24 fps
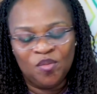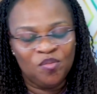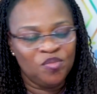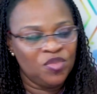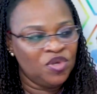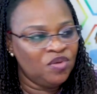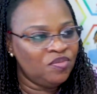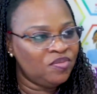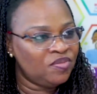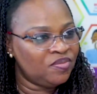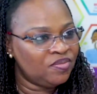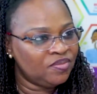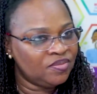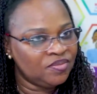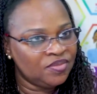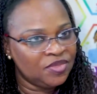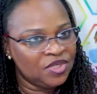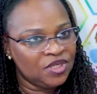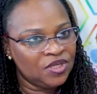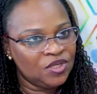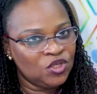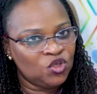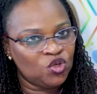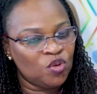being
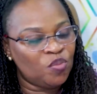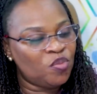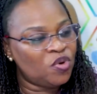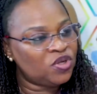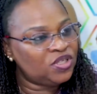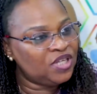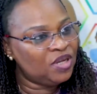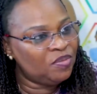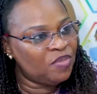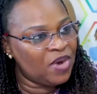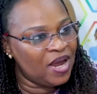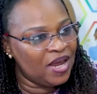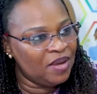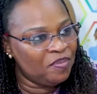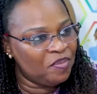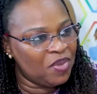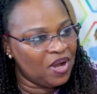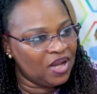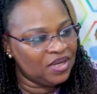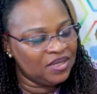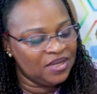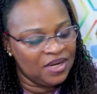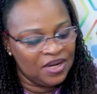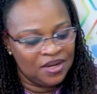supported by a
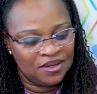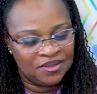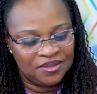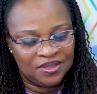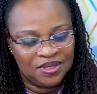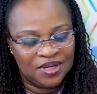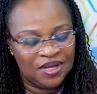partner.